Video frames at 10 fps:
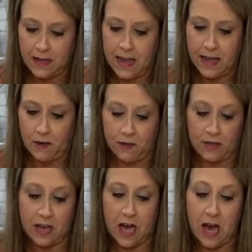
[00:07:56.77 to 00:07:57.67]
Now,
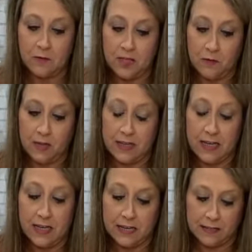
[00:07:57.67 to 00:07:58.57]
the option with
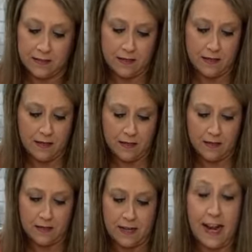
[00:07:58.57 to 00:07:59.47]
this
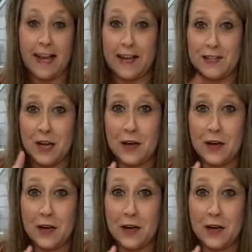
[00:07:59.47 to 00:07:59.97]
and I gotta show